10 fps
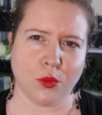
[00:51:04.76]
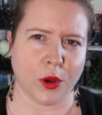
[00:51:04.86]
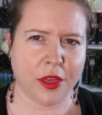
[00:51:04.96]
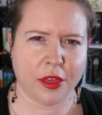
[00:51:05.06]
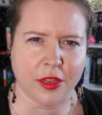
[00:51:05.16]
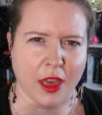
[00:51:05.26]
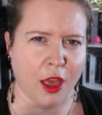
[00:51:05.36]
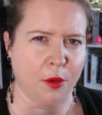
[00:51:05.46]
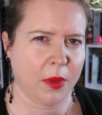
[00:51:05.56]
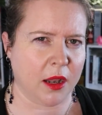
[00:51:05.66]
with
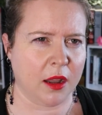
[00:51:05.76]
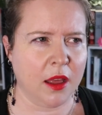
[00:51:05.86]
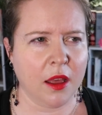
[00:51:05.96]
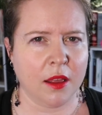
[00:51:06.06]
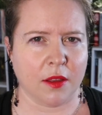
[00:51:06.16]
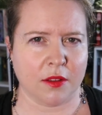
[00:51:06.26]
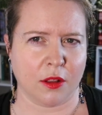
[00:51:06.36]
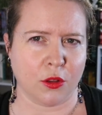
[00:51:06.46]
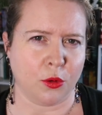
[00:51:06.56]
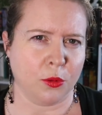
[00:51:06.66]
them, and there's a
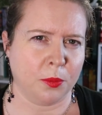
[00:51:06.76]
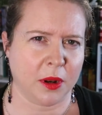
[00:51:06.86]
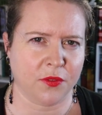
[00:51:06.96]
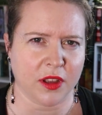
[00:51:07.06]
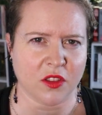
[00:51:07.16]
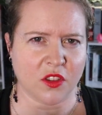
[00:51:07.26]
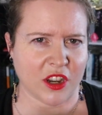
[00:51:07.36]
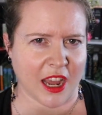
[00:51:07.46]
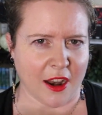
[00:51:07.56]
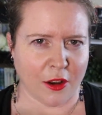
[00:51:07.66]
little bit of a
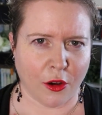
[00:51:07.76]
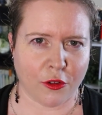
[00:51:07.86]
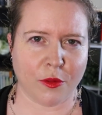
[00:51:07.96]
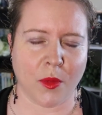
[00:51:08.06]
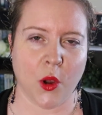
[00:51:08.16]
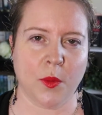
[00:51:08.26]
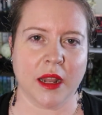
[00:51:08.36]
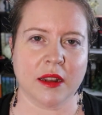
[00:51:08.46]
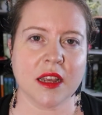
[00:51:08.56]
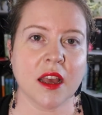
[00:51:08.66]
standoff
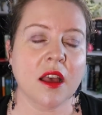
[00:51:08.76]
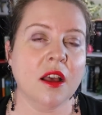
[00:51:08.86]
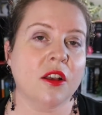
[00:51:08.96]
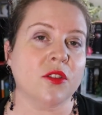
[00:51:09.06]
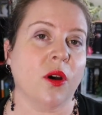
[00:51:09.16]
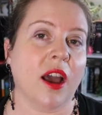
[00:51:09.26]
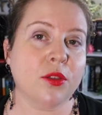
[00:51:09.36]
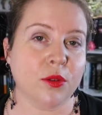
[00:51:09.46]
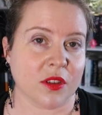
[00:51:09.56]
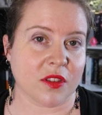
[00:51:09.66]
moment. So I
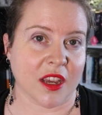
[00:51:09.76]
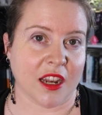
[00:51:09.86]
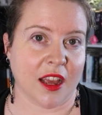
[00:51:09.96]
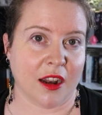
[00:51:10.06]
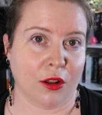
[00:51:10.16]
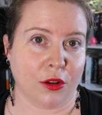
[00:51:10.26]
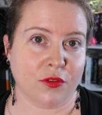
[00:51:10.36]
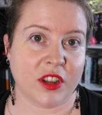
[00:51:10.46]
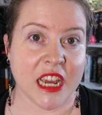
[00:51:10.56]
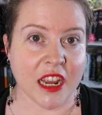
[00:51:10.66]
thought the scene had a lot
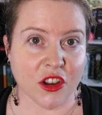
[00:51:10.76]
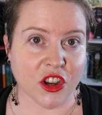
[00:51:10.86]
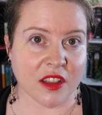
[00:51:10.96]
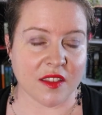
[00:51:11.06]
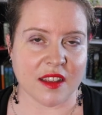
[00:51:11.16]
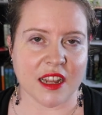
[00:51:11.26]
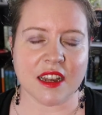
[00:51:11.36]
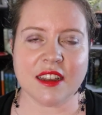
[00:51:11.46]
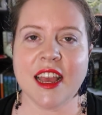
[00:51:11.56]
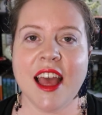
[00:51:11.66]
of tensions in
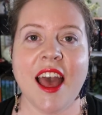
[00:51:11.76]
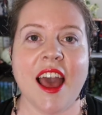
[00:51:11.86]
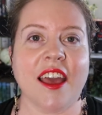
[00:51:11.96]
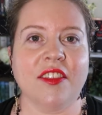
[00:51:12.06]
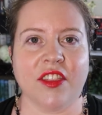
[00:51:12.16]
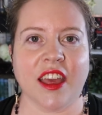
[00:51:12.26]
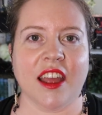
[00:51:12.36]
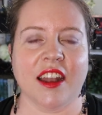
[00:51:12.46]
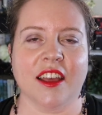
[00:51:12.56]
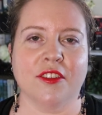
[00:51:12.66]
it, and
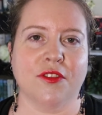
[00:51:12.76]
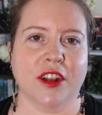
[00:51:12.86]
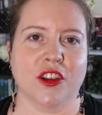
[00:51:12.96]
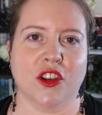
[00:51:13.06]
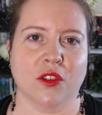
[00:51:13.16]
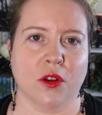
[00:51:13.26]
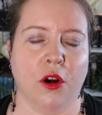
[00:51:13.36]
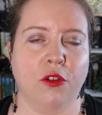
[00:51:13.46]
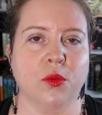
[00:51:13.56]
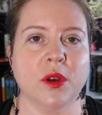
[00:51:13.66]
then it finishes
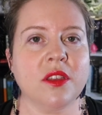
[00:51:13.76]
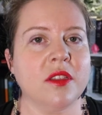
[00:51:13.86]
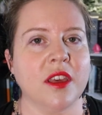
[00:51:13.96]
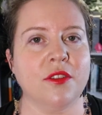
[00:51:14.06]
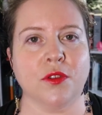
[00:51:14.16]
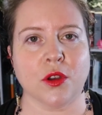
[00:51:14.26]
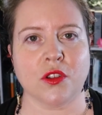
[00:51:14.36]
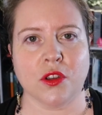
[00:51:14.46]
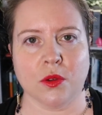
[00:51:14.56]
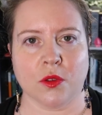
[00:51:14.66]
off with the
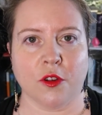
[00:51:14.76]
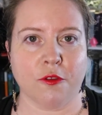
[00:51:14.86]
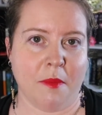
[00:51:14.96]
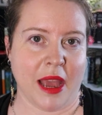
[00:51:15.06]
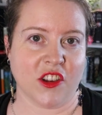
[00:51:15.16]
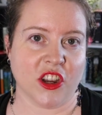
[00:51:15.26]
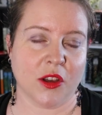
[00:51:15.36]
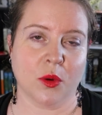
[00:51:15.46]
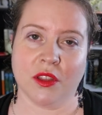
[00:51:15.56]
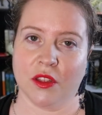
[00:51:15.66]
first use of
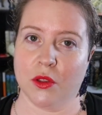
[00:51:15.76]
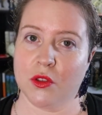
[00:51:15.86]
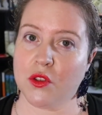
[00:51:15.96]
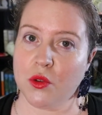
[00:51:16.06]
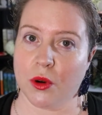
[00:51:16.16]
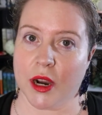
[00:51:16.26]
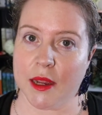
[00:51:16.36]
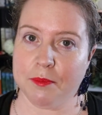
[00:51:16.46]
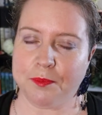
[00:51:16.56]
magic within the story.